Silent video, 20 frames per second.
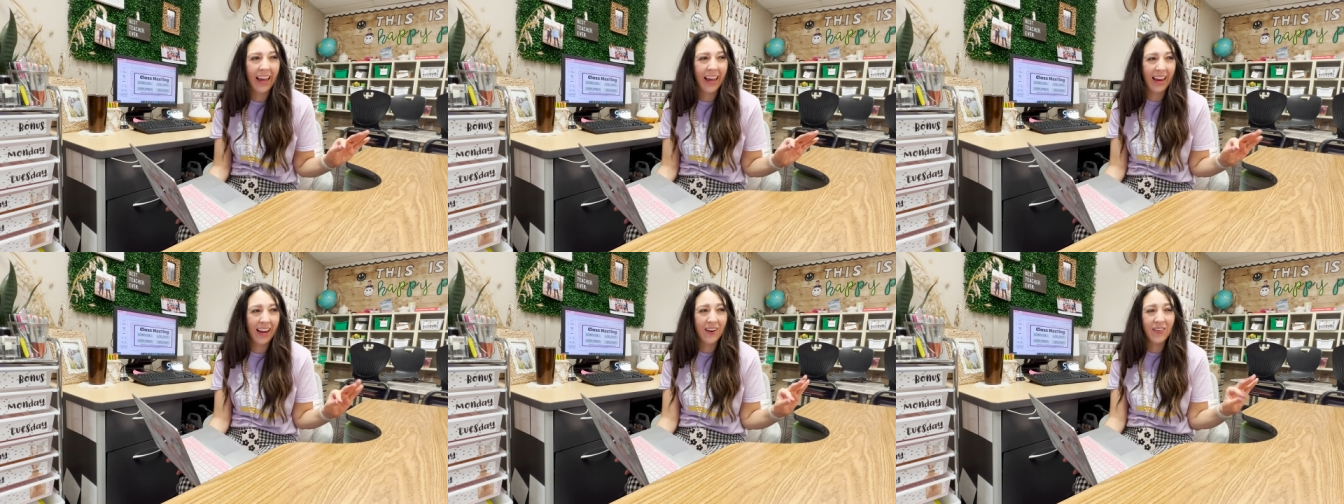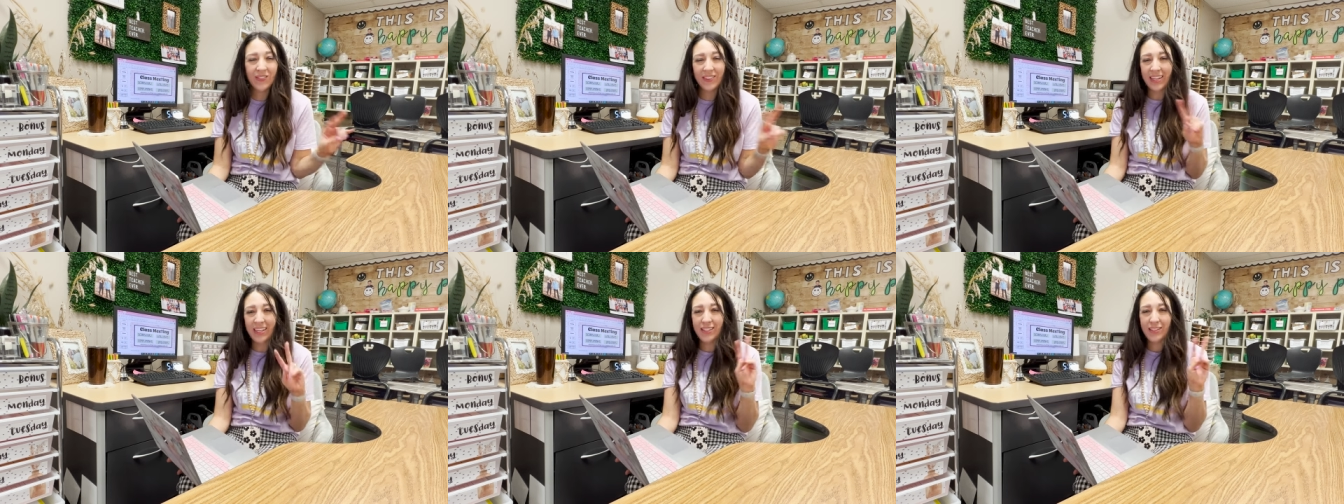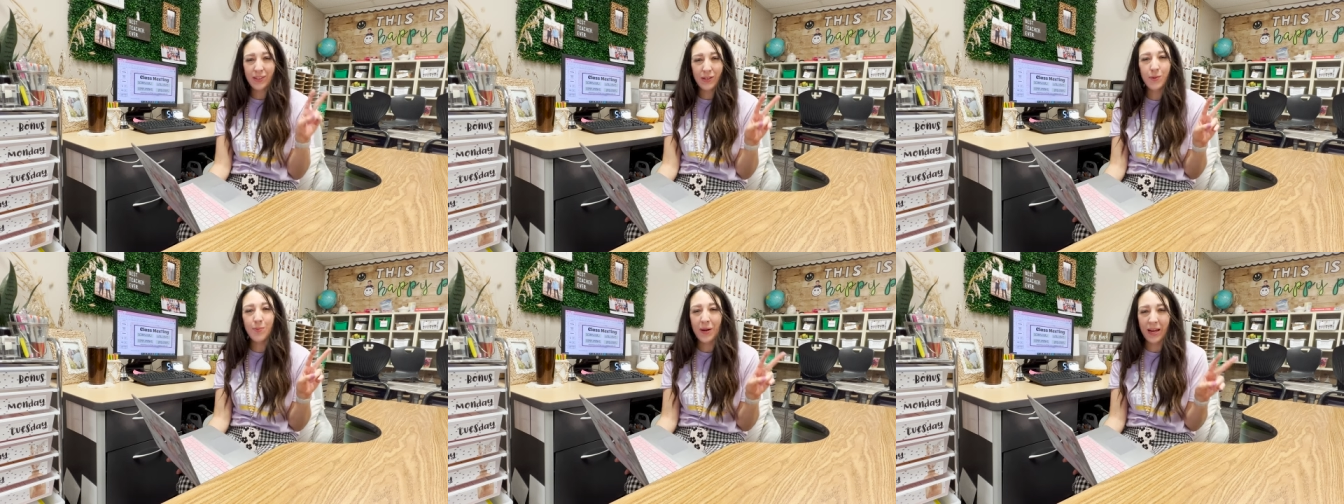and only
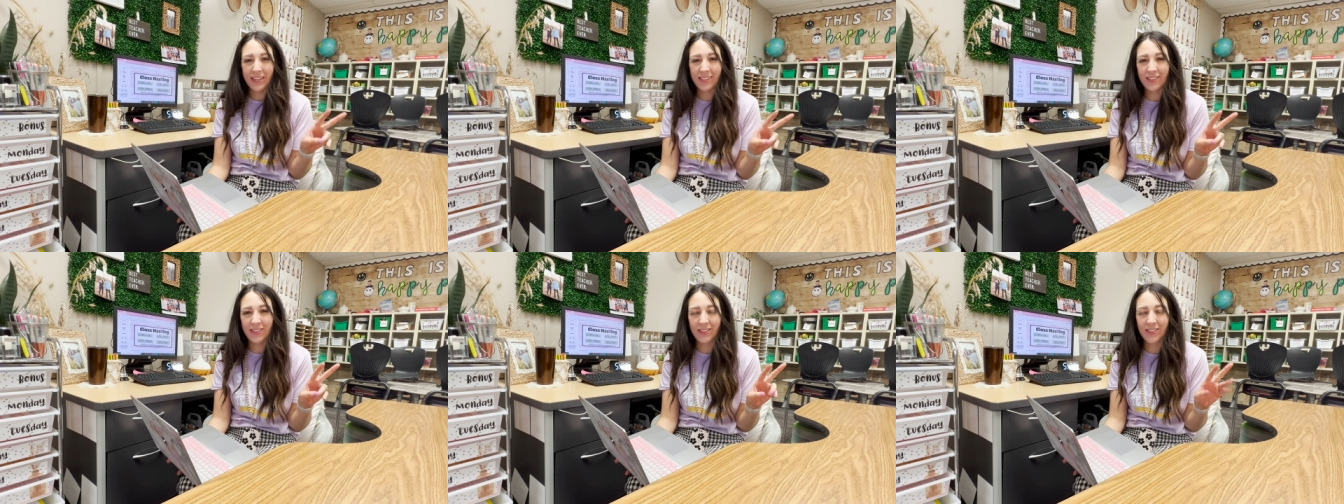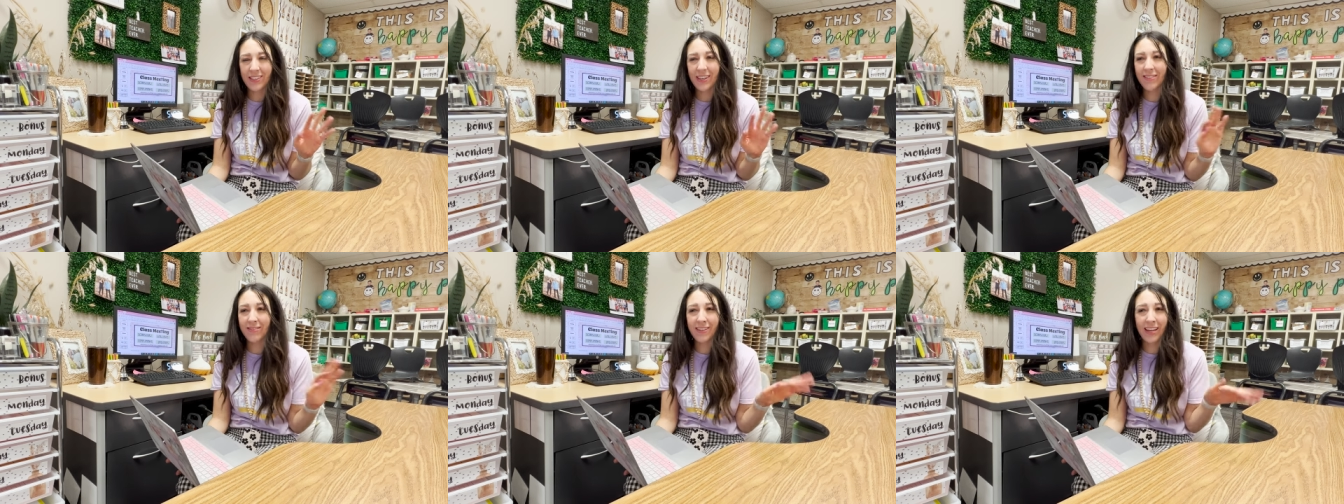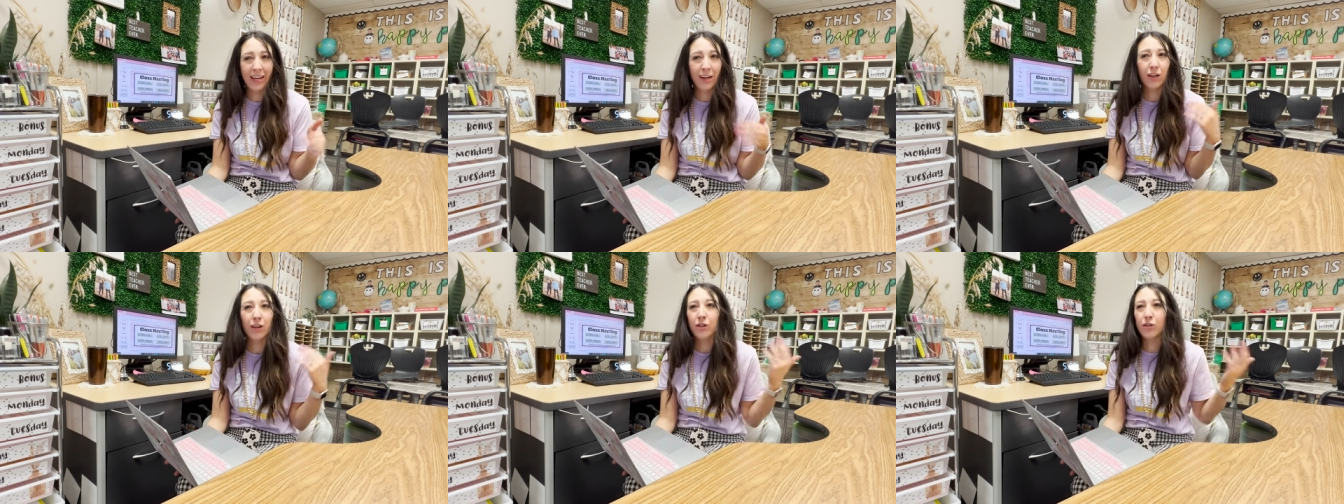two pencils out of
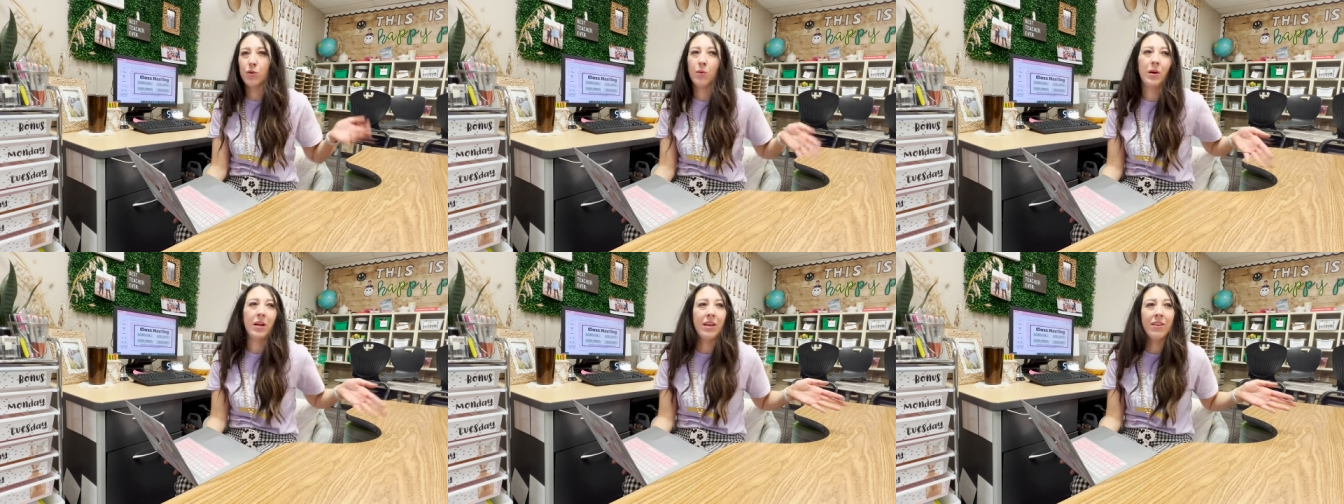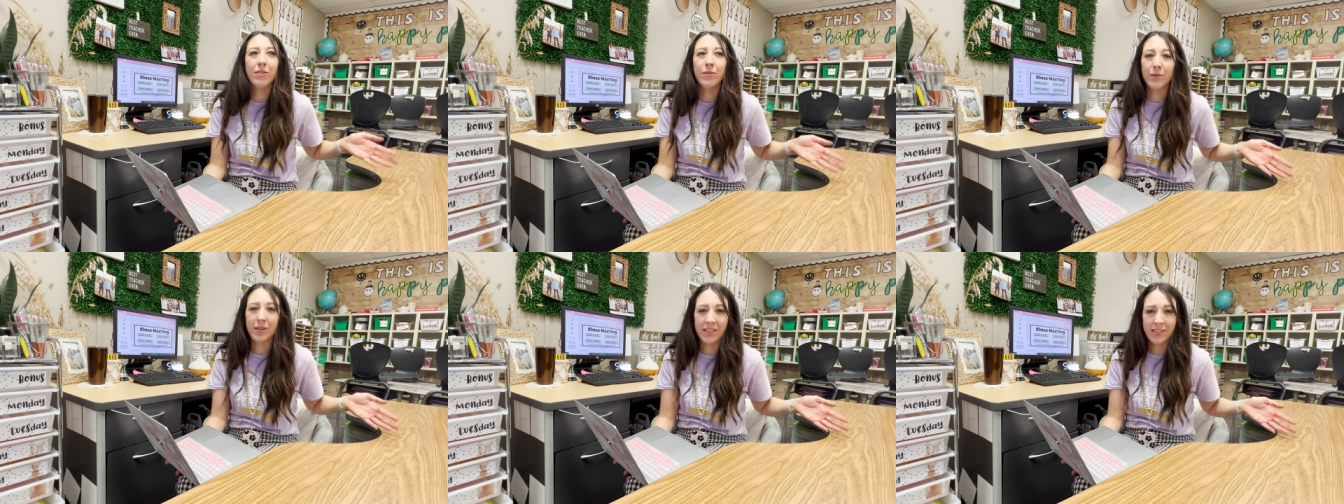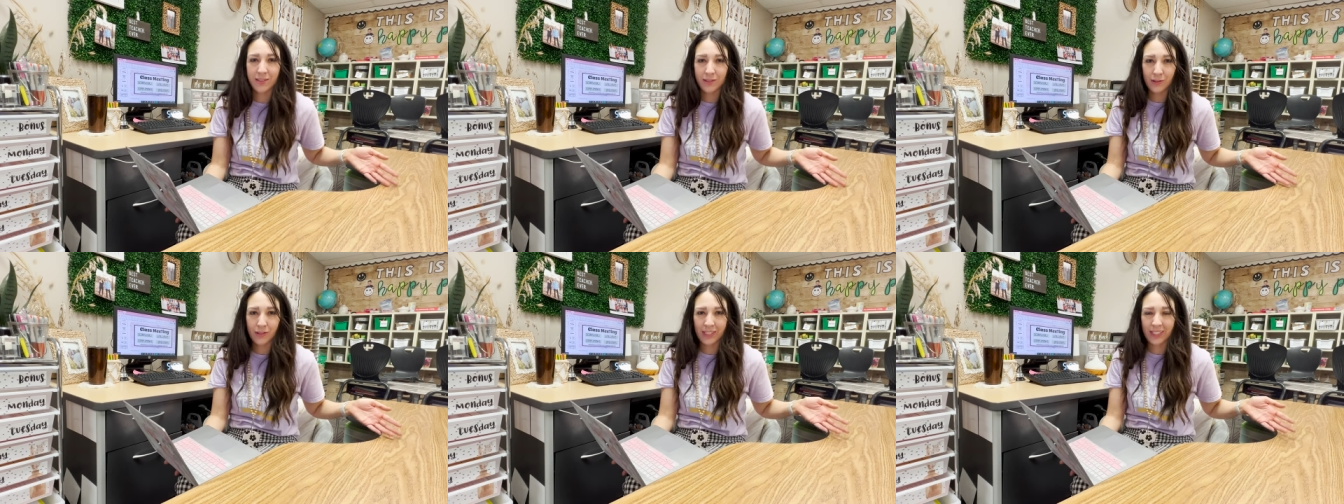like her 23
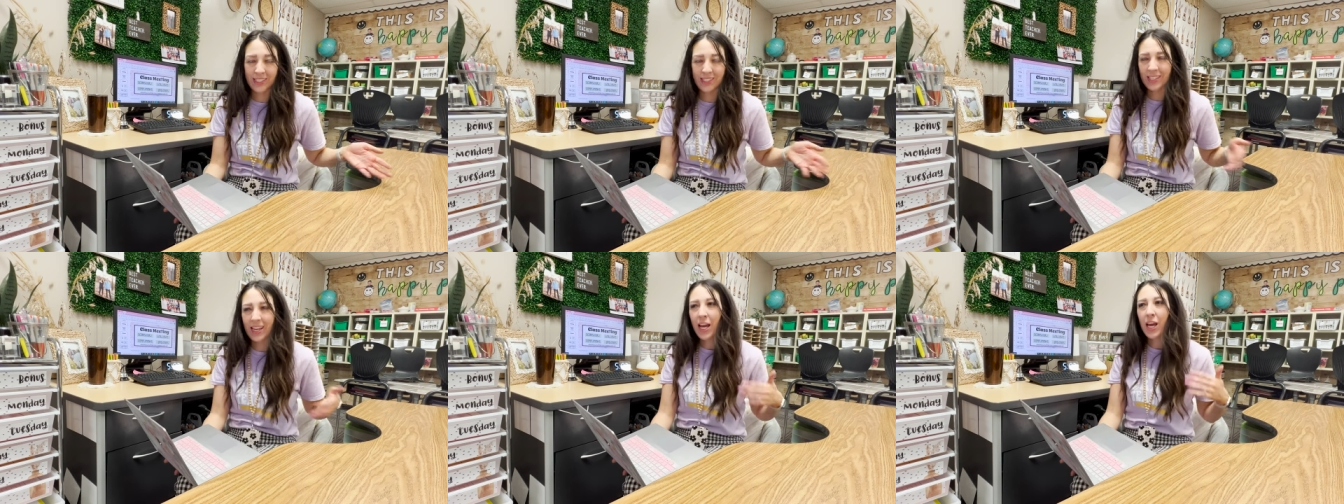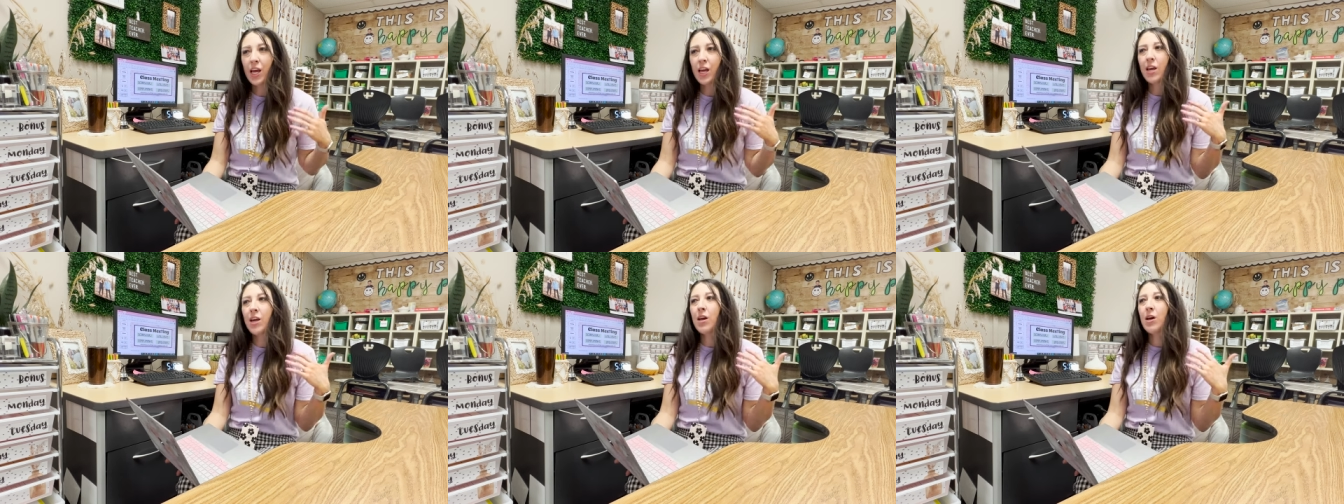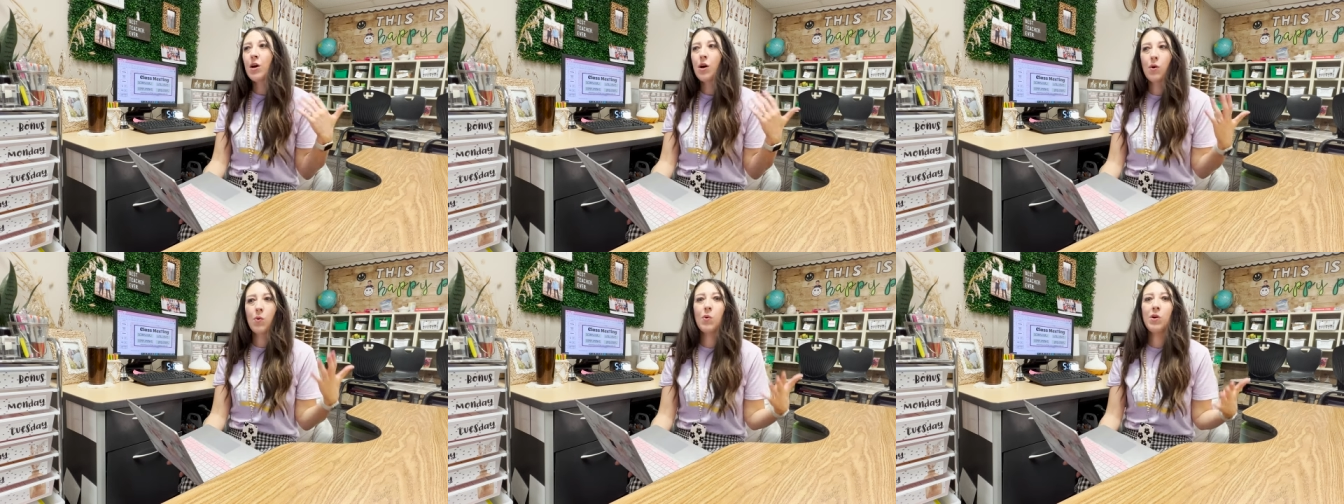students
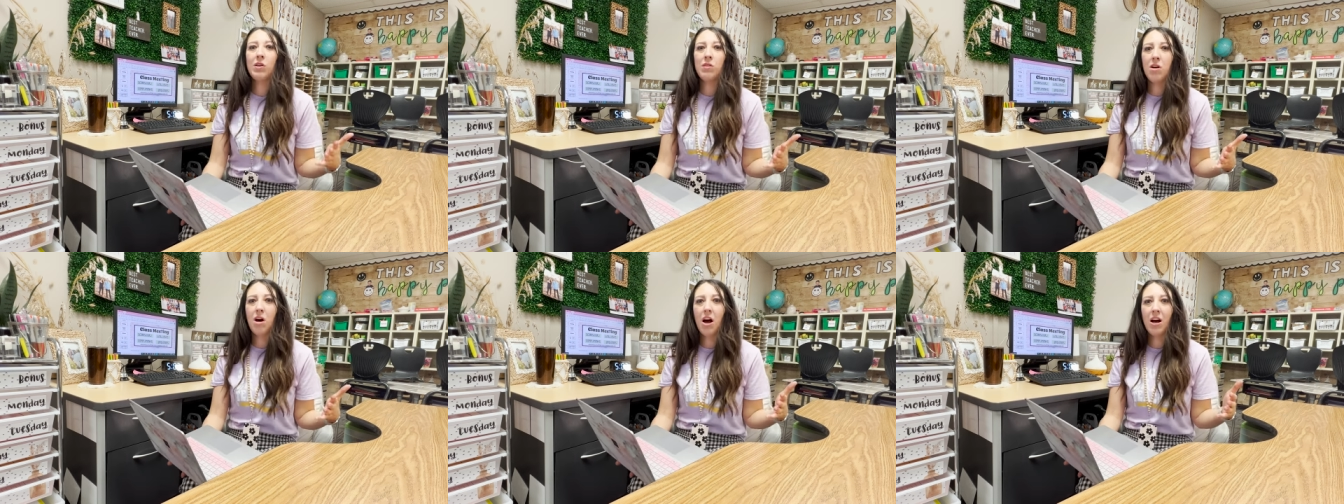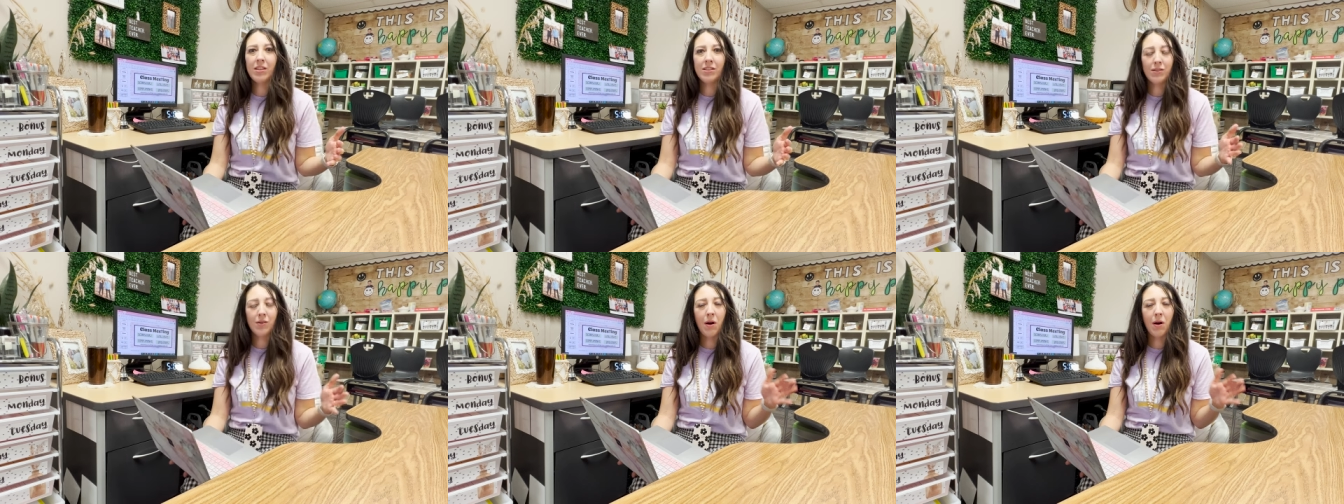were lost.